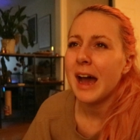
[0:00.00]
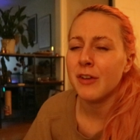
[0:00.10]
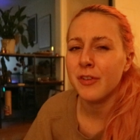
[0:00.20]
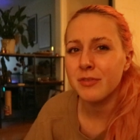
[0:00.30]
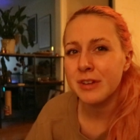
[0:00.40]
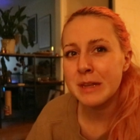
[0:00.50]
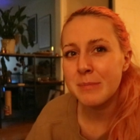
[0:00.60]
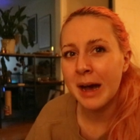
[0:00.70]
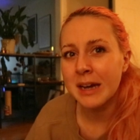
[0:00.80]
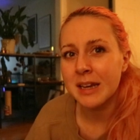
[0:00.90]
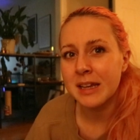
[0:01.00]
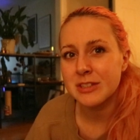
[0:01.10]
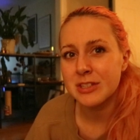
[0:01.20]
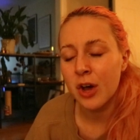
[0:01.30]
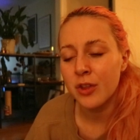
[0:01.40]
I felt really bad
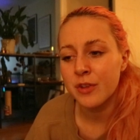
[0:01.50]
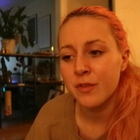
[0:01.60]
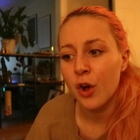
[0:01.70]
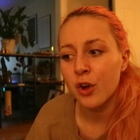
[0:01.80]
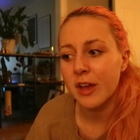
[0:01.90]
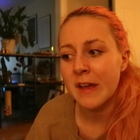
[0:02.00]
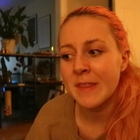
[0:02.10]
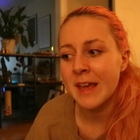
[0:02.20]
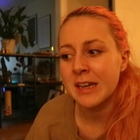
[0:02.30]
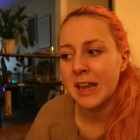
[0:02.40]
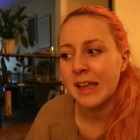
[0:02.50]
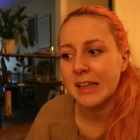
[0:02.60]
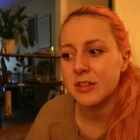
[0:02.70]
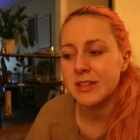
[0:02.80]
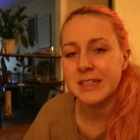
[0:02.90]
like starting the vlog and then
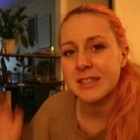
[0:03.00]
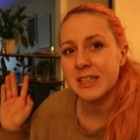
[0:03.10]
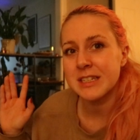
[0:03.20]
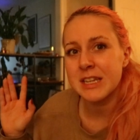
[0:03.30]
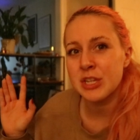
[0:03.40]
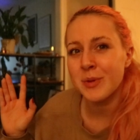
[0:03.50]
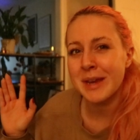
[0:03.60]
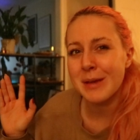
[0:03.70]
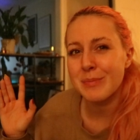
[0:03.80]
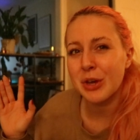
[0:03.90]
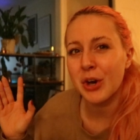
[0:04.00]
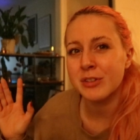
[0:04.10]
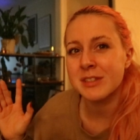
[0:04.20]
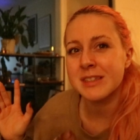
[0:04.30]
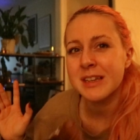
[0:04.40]
like discontinuing it
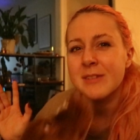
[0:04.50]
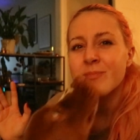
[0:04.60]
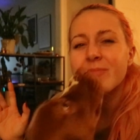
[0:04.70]
because